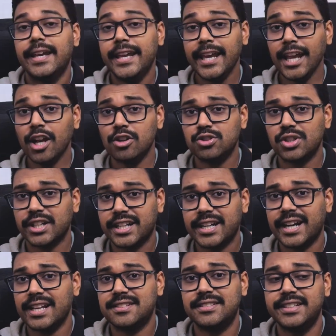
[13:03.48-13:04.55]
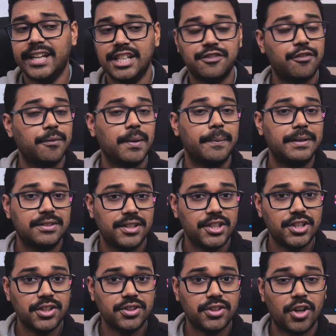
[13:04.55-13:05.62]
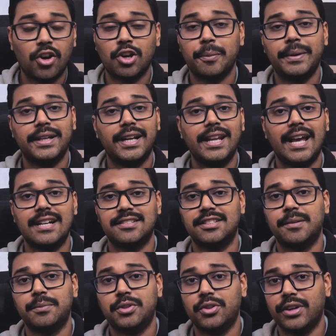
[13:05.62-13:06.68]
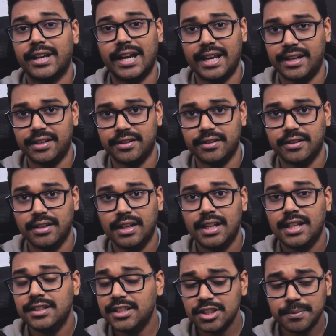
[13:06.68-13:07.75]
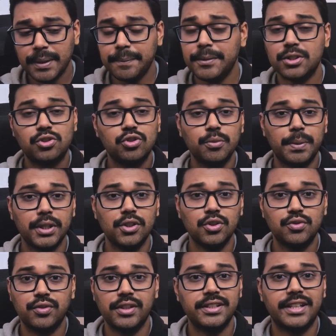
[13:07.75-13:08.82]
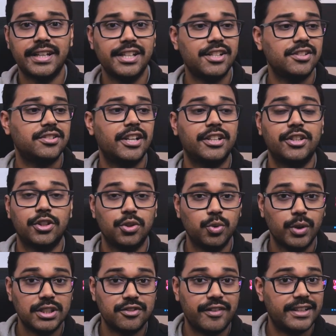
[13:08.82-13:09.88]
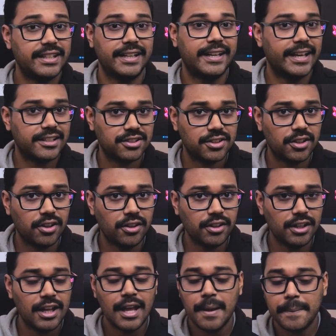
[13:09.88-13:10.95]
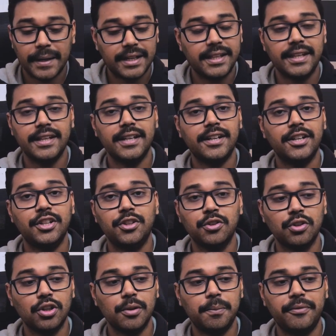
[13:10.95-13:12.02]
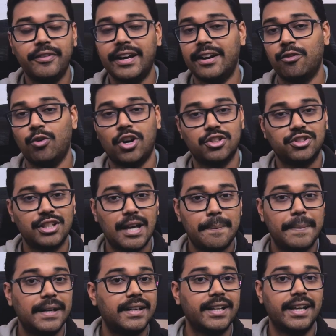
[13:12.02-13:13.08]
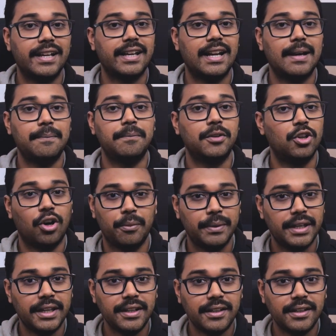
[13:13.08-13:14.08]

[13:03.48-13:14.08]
AI also recognizes dates from your messages and automatically adds them to your calendar. This might be super useful in the regions like the US where they text a lot, but here in Europe where WhatsApp and Telegram dominate,